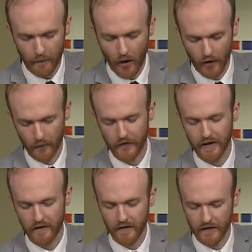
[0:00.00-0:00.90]
Upon
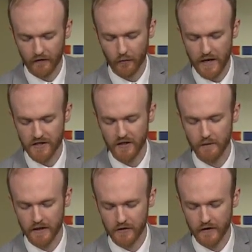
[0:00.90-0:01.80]
receiving this information, the
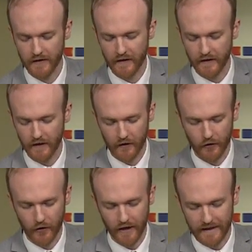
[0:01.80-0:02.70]
ministry says it's
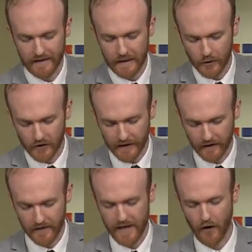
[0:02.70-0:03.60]
undertook a deep
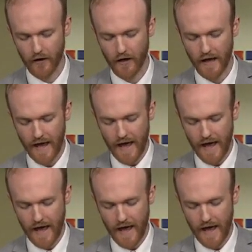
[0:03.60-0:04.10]
clean of the area